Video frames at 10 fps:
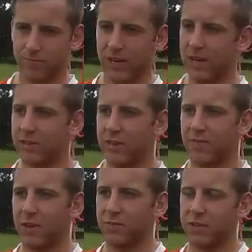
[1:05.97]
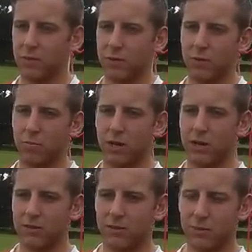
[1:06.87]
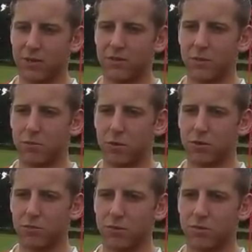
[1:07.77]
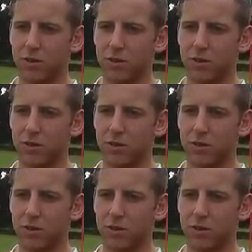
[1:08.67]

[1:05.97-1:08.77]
Yeah, definitely. Obviously we want to play against the best teams possible.